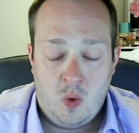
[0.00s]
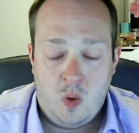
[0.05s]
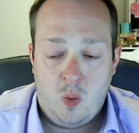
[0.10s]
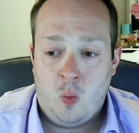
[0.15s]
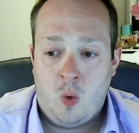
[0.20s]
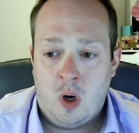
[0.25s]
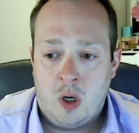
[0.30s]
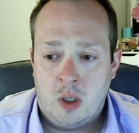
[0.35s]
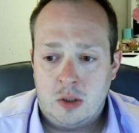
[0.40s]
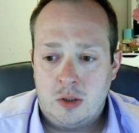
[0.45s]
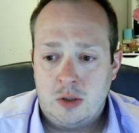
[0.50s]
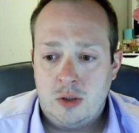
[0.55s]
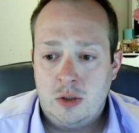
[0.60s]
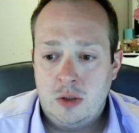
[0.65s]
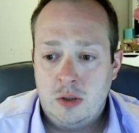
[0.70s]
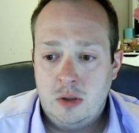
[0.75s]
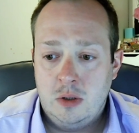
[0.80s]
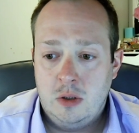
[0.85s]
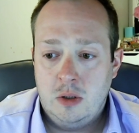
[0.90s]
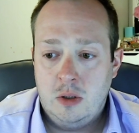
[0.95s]
We
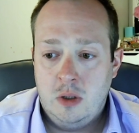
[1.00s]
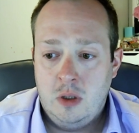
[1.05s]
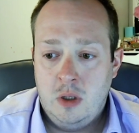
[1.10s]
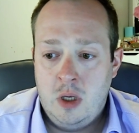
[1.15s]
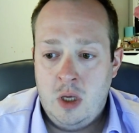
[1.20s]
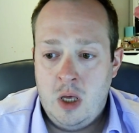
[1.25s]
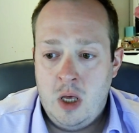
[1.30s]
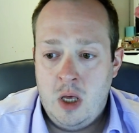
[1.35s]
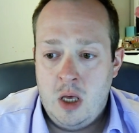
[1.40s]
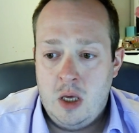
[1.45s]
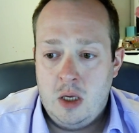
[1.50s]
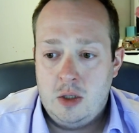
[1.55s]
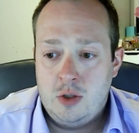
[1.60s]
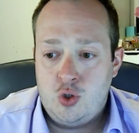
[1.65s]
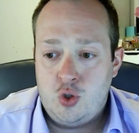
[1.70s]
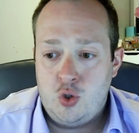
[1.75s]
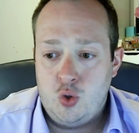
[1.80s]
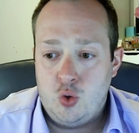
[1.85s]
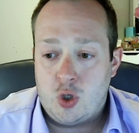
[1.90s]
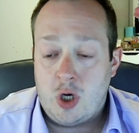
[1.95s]
want
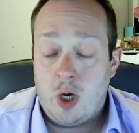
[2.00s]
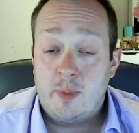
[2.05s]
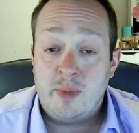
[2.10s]
to